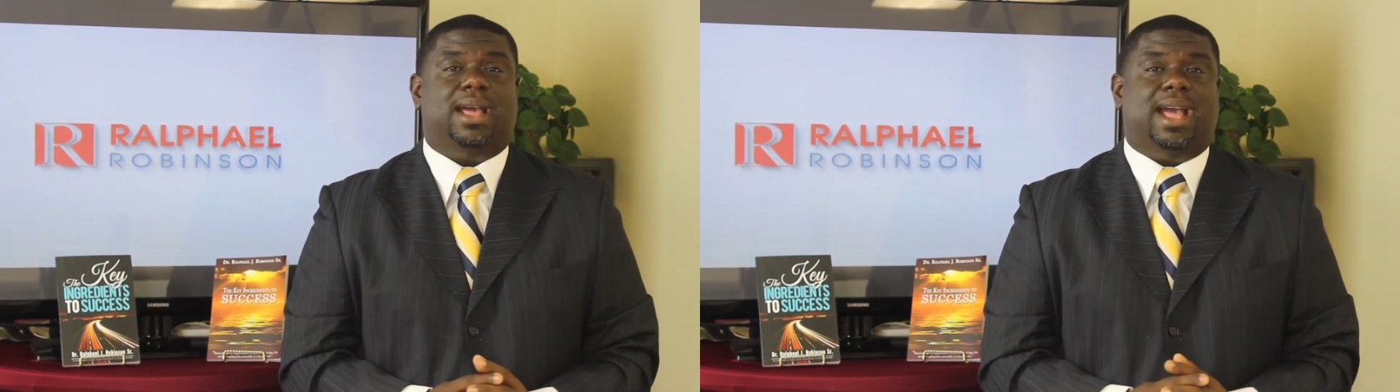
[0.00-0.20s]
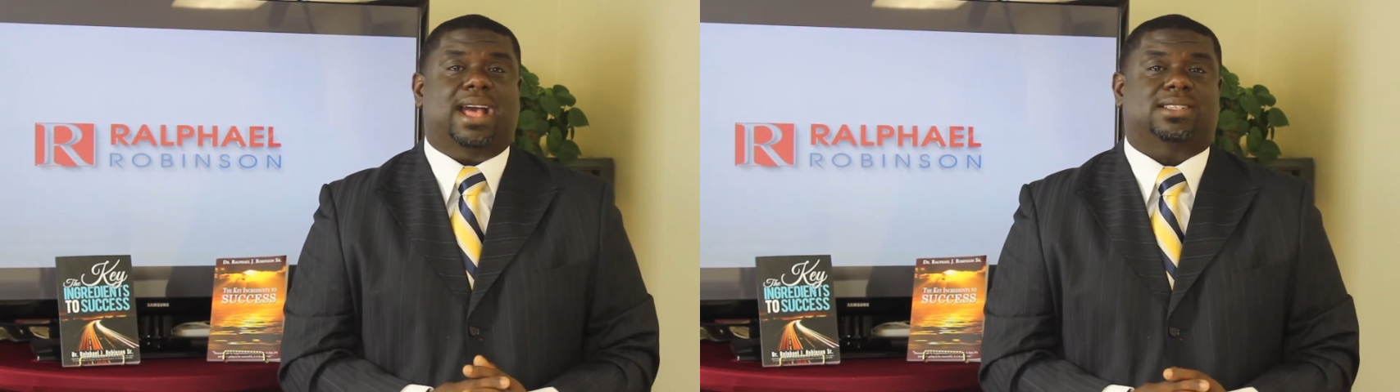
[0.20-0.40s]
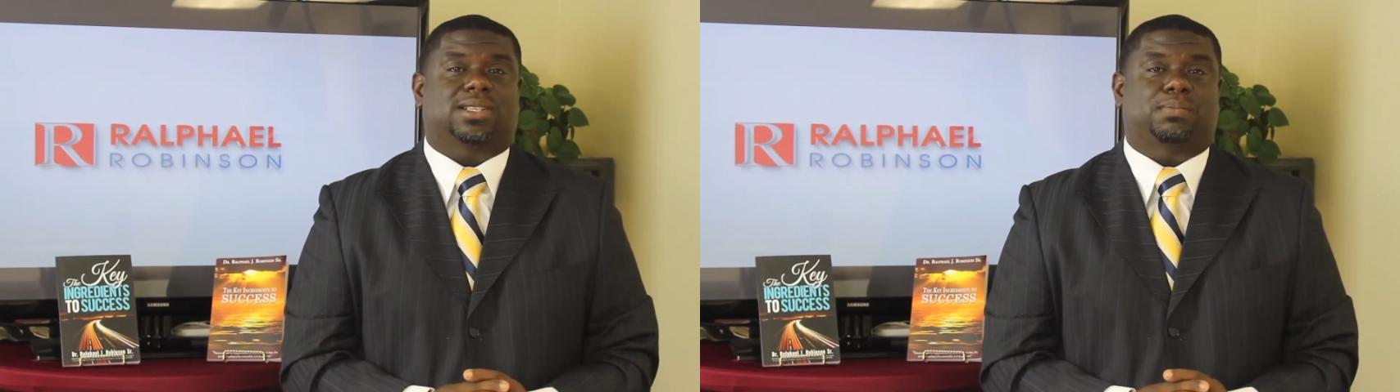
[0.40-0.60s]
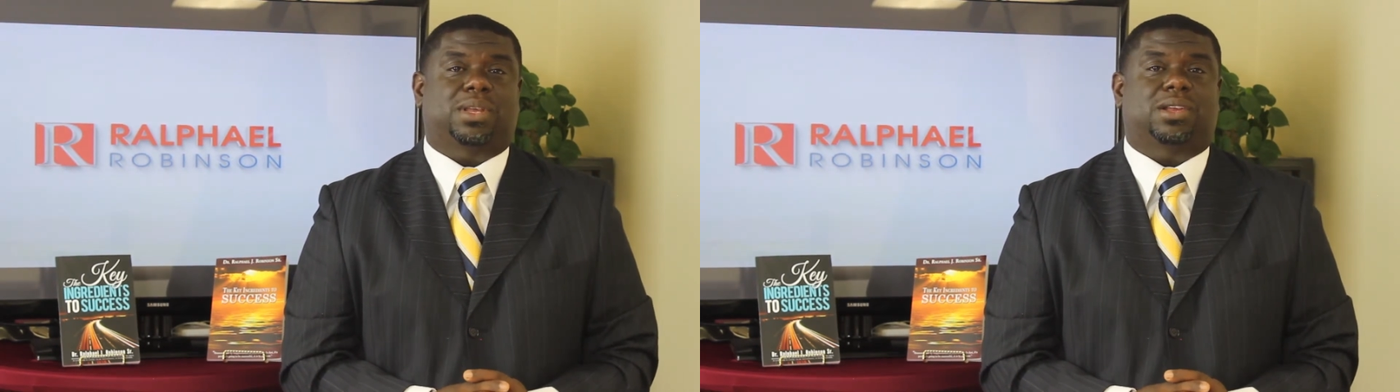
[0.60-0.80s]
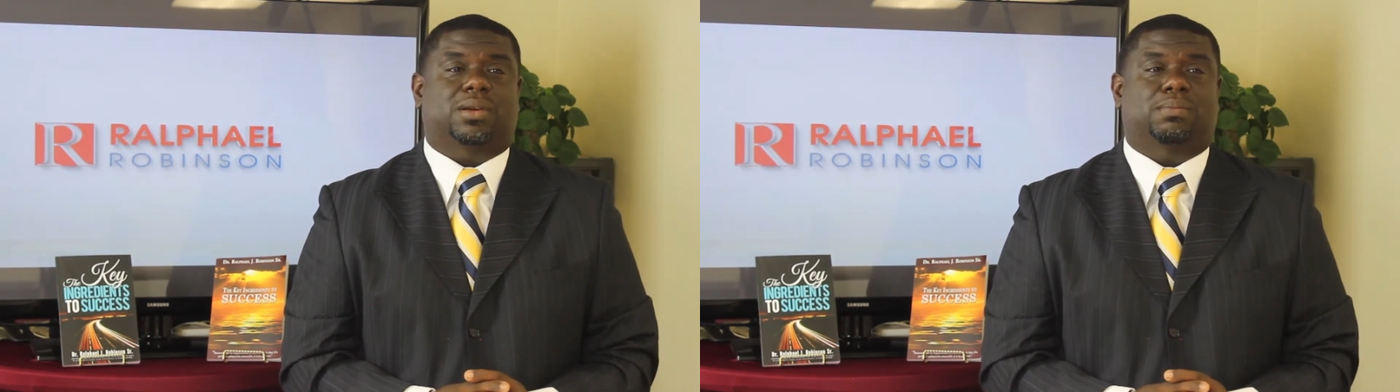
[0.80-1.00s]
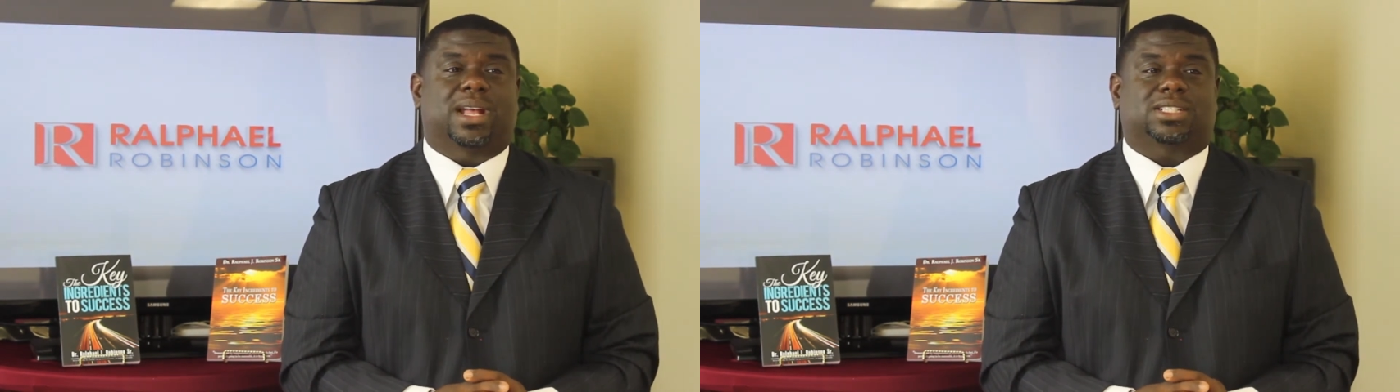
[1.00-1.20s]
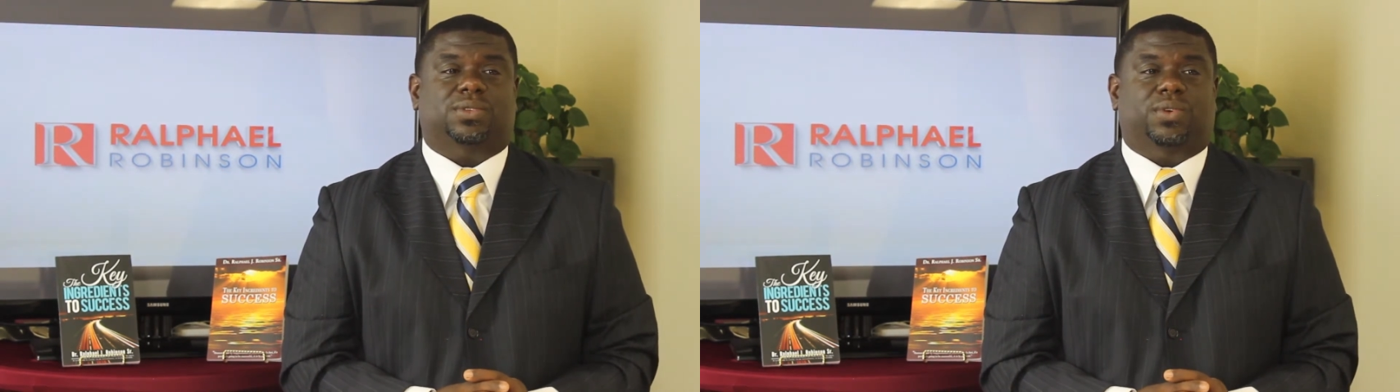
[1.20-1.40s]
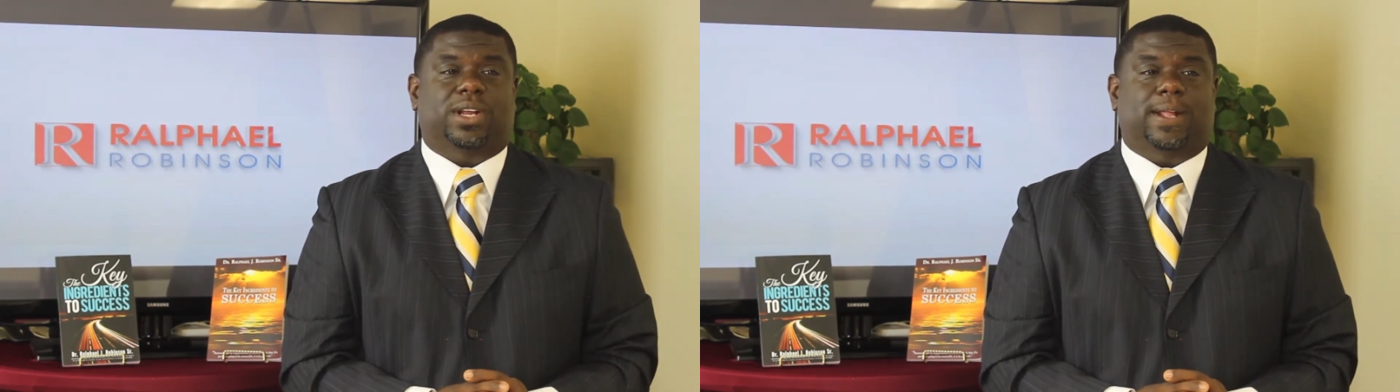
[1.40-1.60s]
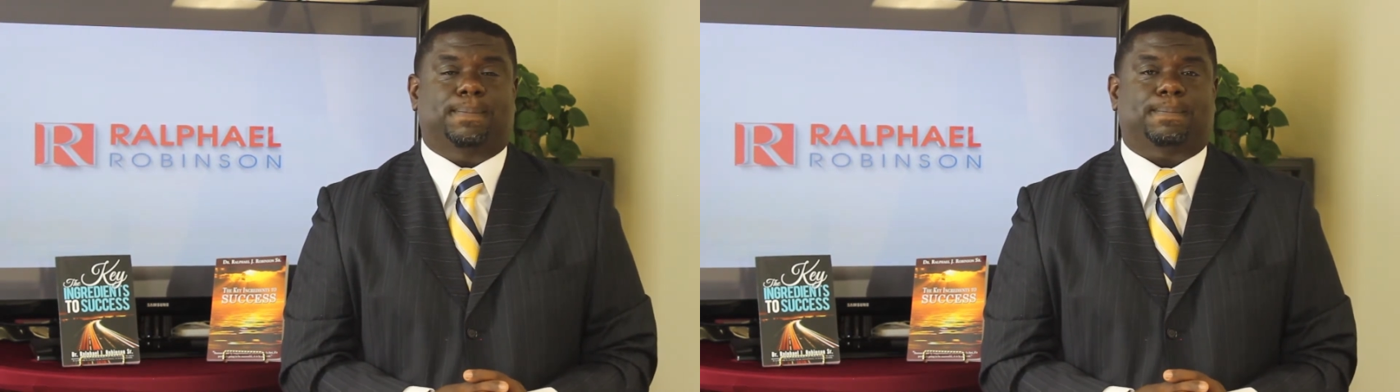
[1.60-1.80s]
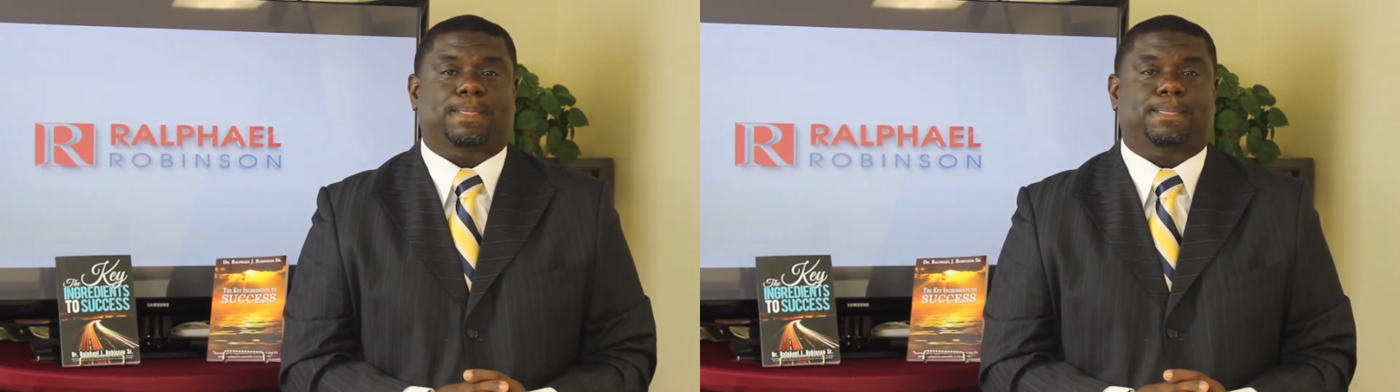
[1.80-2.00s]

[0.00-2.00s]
has to be your best friend.